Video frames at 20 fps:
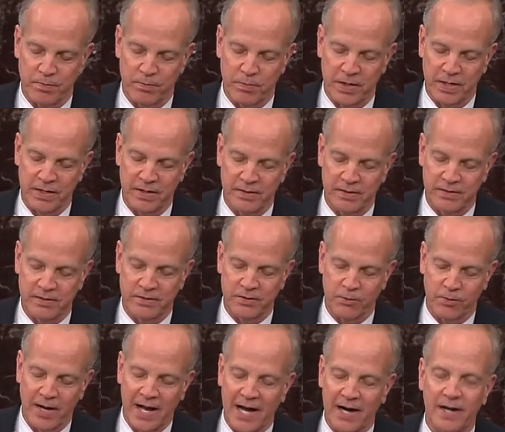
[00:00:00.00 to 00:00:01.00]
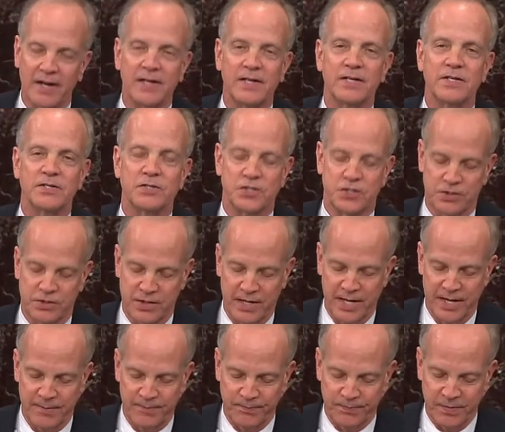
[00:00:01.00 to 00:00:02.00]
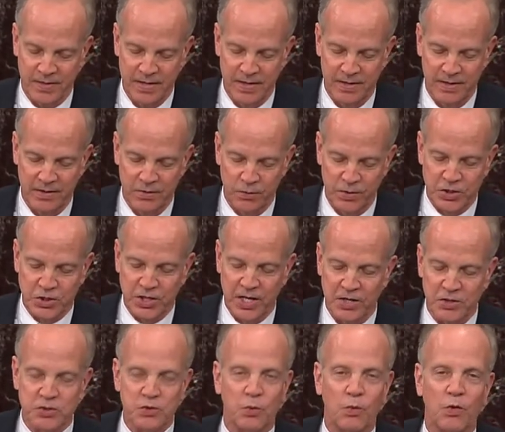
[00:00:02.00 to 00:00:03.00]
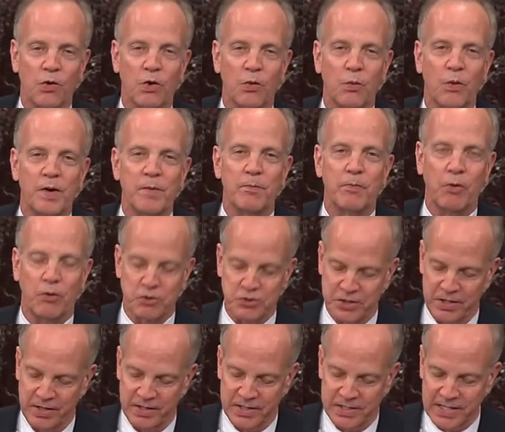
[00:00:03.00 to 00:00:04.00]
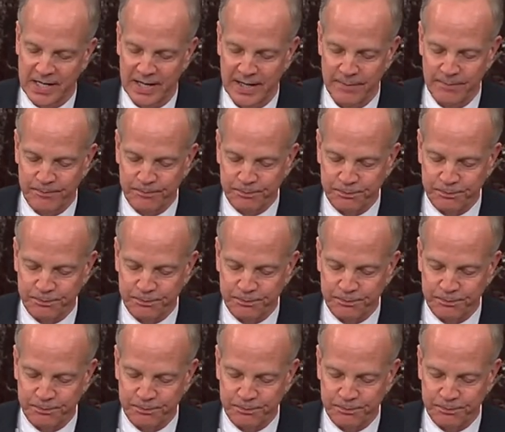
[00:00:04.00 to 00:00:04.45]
but the reality is that we change the world one person at a time.